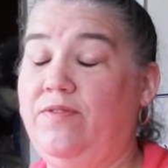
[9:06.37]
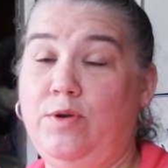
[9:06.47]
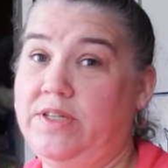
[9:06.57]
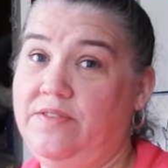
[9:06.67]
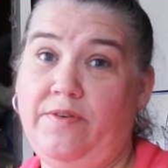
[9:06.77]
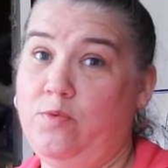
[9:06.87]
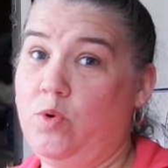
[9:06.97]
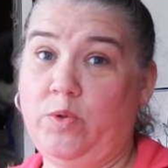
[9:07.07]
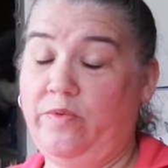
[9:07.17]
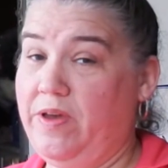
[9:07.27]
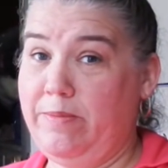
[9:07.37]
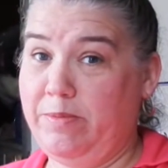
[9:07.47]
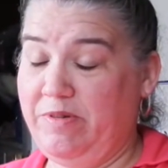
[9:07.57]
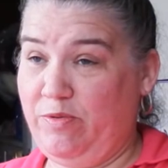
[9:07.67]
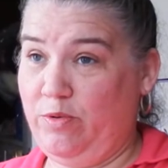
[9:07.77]
If you guys have ever worked with
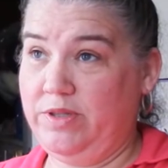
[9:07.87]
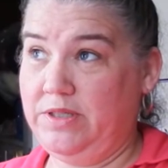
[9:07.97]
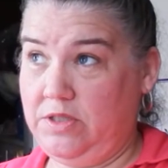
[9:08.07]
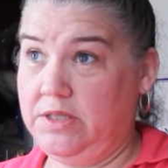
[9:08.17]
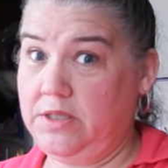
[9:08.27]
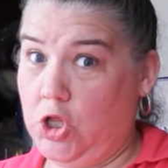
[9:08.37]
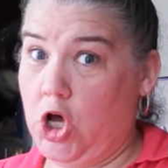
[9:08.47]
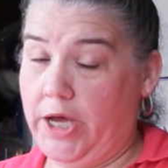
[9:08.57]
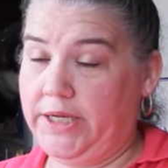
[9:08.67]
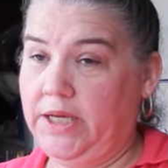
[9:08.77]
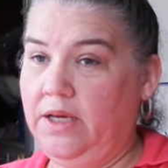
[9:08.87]
fabric before, this is a lot.